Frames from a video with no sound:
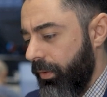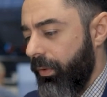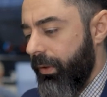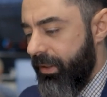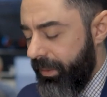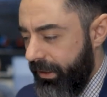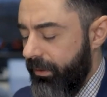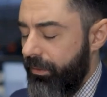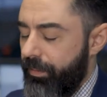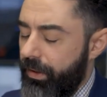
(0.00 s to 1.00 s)
all these many
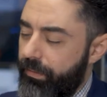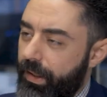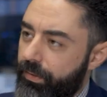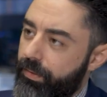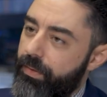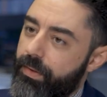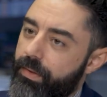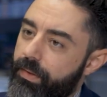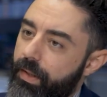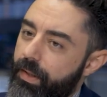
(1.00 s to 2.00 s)
different manufacturers
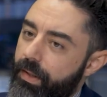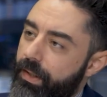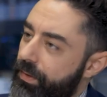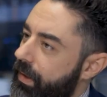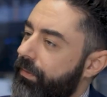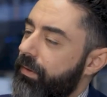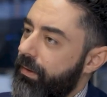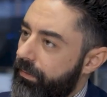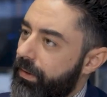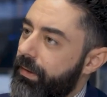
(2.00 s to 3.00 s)
is
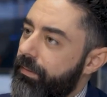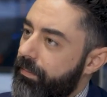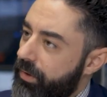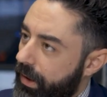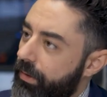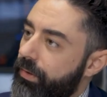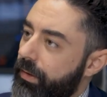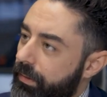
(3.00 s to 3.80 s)
definitely very challenging.